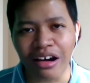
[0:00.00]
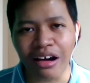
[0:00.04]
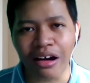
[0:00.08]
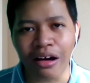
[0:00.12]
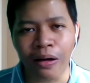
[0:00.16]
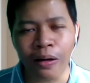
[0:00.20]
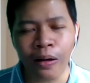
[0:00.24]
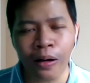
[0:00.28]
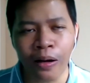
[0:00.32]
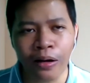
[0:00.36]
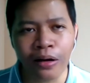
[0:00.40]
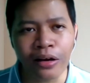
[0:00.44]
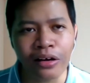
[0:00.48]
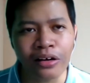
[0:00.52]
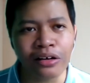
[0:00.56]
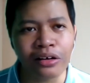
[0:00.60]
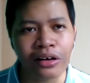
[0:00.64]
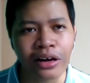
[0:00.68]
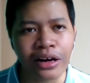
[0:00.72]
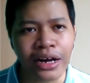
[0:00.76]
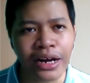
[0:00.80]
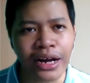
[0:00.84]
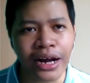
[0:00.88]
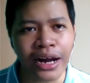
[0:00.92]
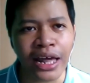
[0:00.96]
we
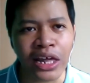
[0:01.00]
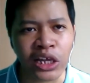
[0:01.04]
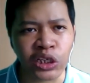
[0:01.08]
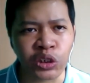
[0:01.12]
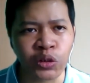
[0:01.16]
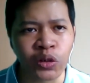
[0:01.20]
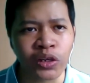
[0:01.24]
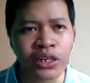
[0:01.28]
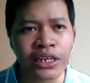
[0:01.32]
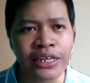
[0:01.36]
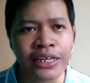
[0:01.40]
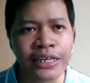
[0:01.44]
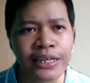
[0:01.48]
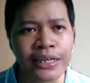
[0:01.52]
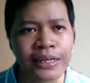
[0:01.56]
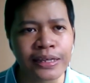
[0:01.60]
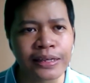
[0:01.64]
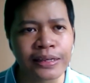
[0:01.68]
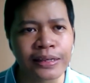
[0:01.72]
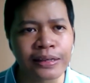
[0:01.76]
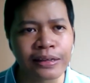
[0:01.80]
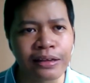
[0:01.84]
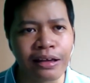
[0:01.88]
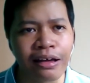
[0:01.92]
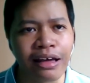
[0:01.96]
are
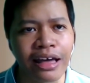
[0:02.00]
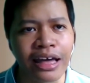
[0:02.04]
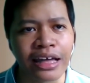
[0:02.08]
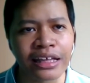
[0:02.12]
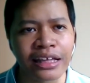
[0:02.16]
actually